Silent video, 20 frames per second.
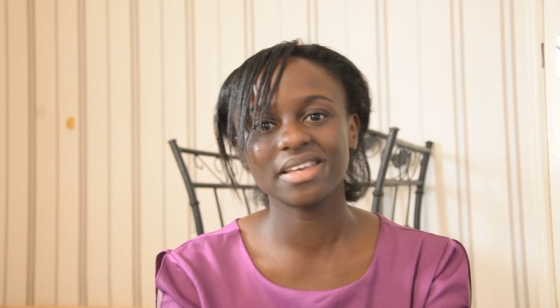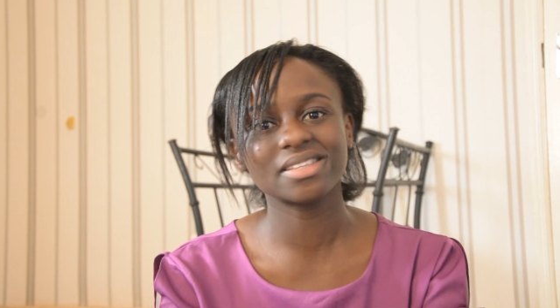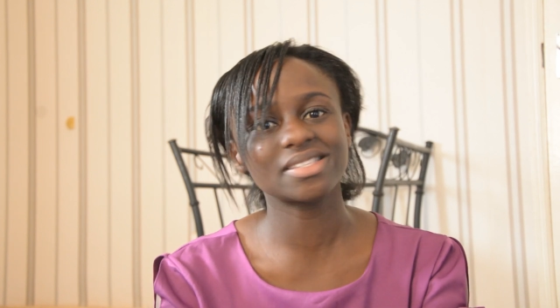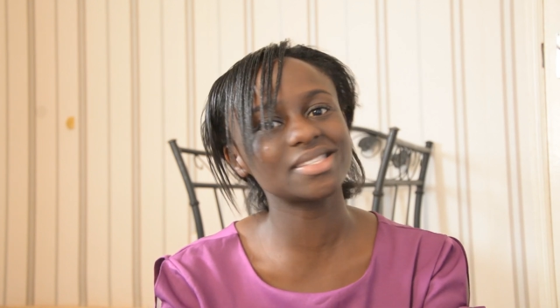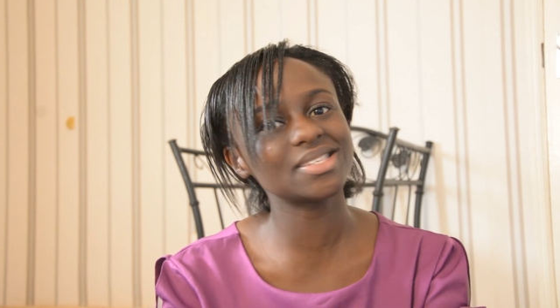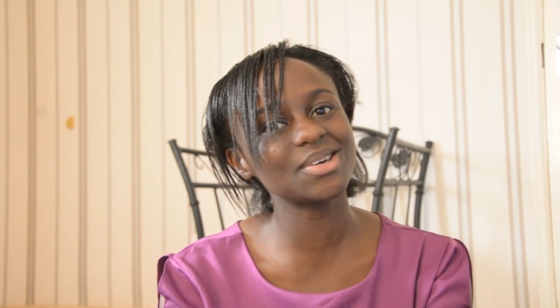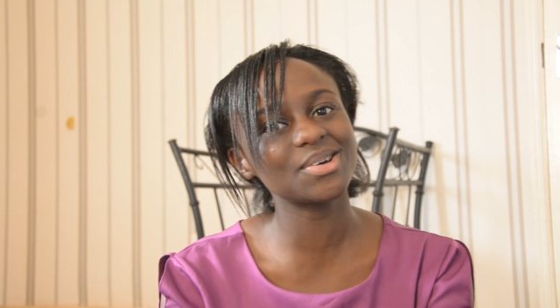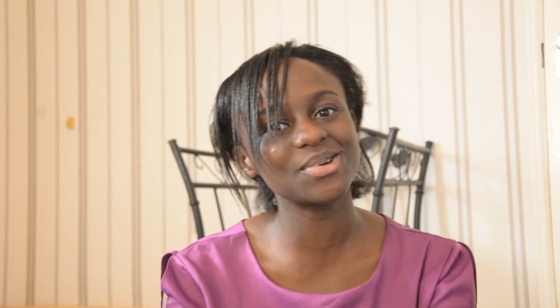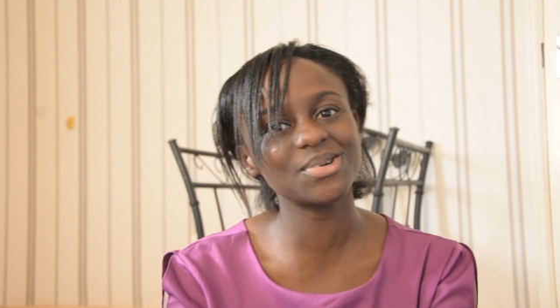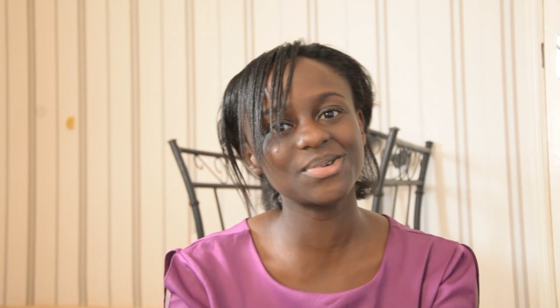
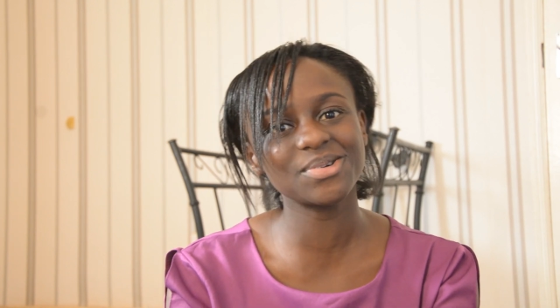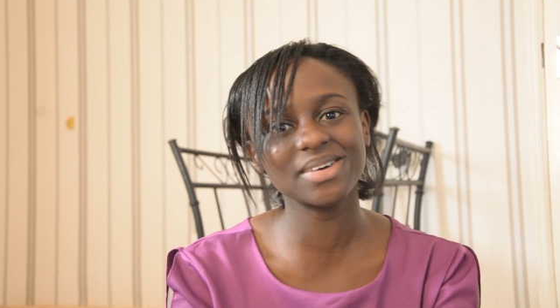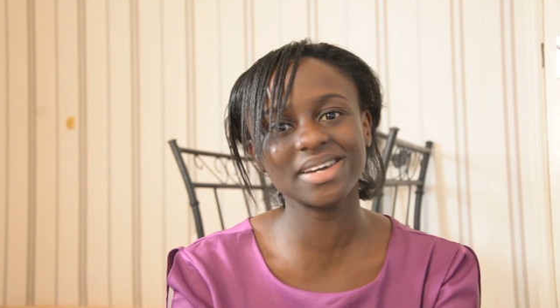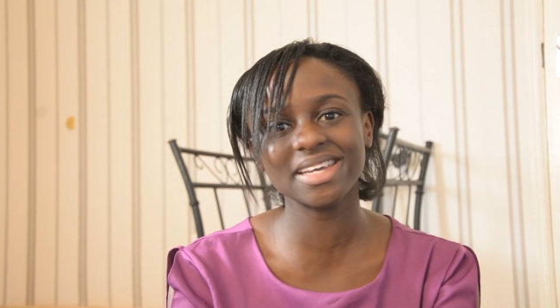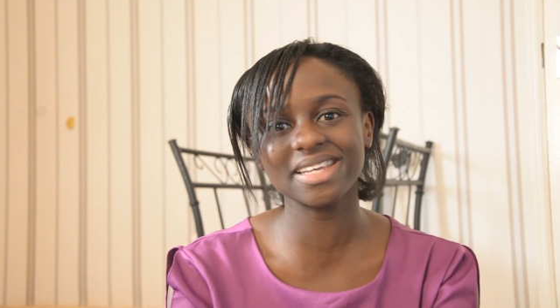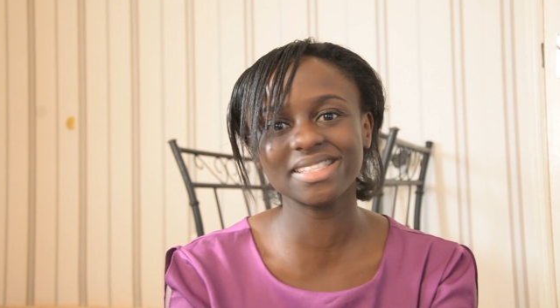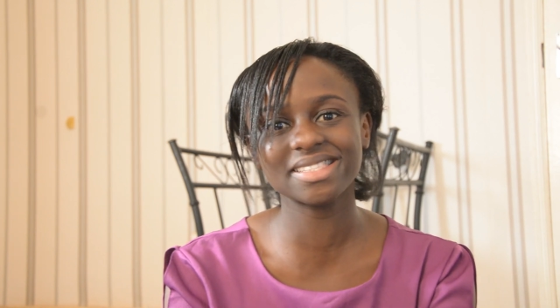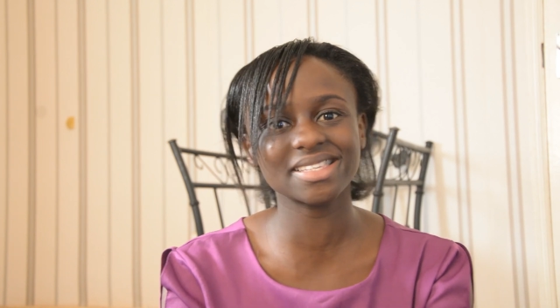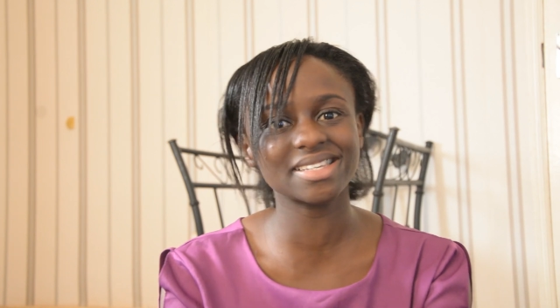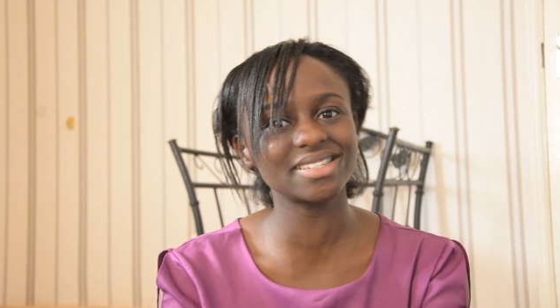So
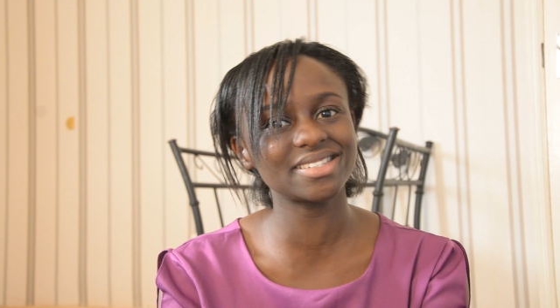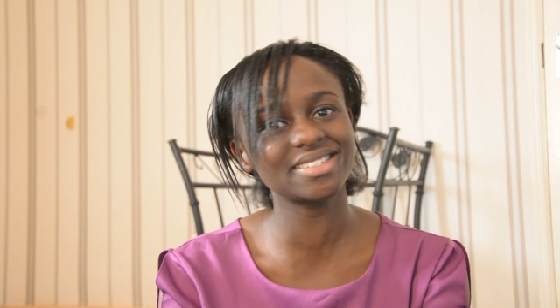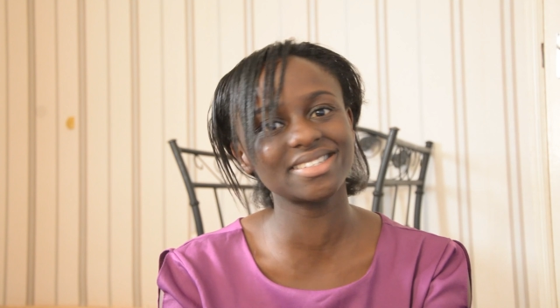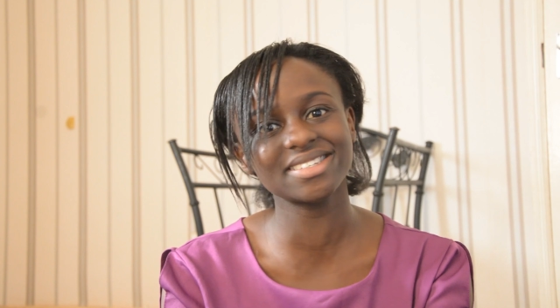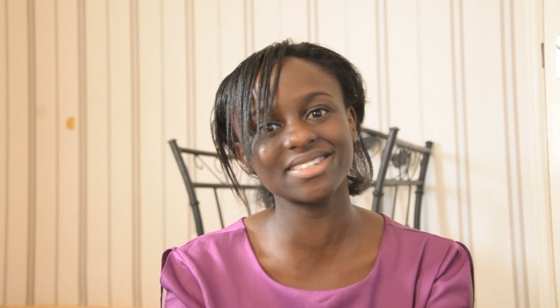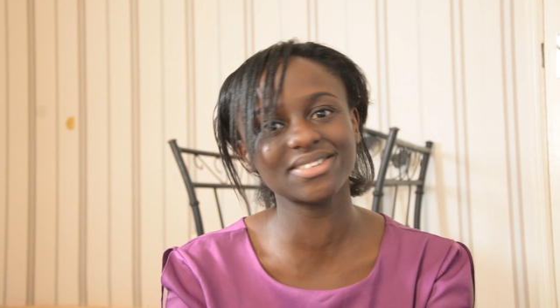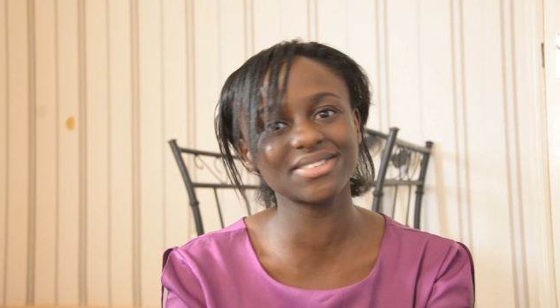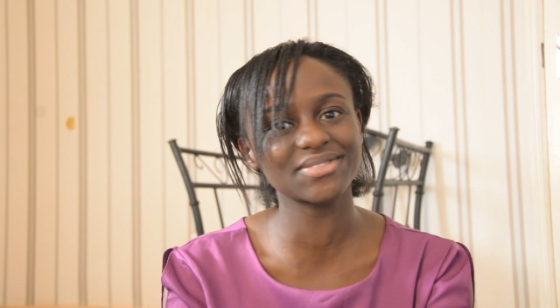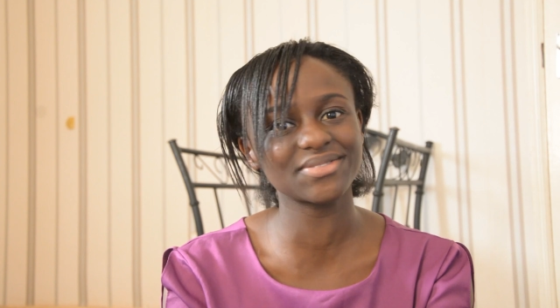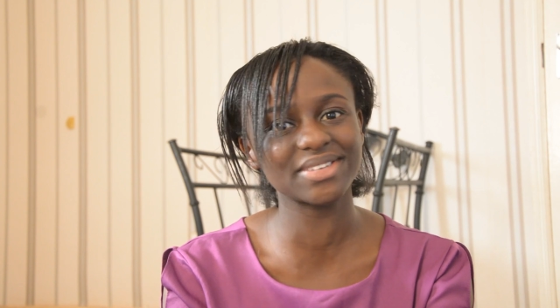it's a
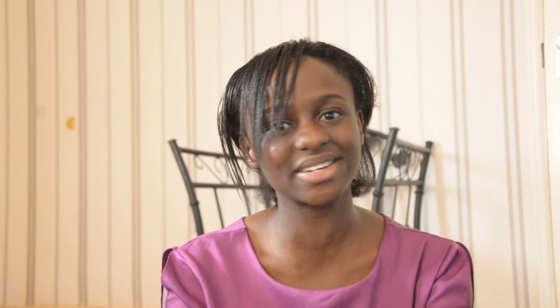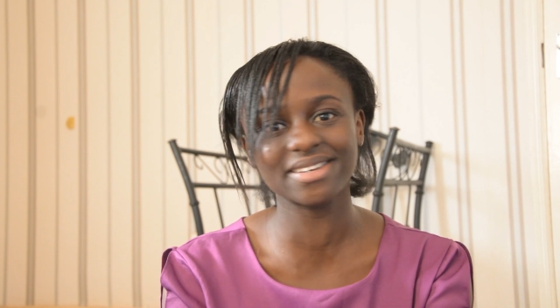chilled